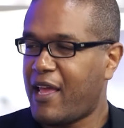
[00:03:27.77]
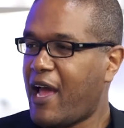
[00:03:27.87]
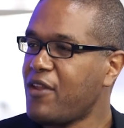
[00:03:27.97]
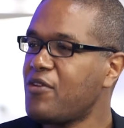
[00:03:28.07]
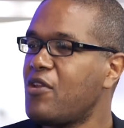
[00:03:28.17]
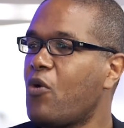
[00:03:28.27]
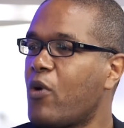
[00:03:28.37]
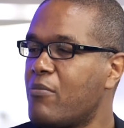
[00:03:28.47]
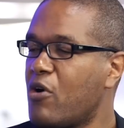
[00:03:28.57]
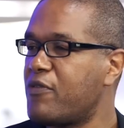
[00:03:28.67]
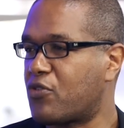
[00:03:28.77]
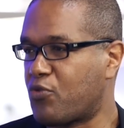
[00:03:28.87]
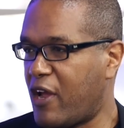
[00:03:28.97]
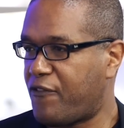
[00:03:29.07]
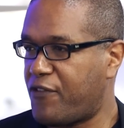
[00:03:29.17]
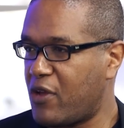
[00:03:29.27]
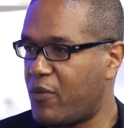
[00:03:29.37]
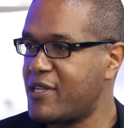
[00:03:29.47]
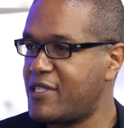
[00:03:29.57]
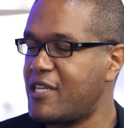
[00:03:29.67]
And how do you know when a movie's right for
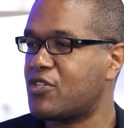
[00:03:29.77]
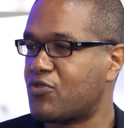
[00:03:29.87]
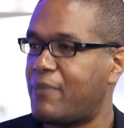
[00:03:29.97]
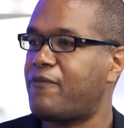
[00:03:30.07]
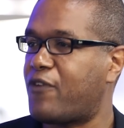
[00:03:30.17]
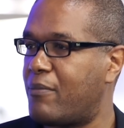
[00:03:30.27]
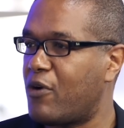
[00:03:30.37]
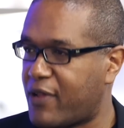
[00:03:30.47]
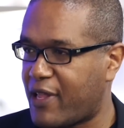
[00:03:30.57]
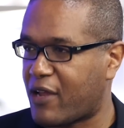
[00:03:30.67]
you? When you see a script for a movie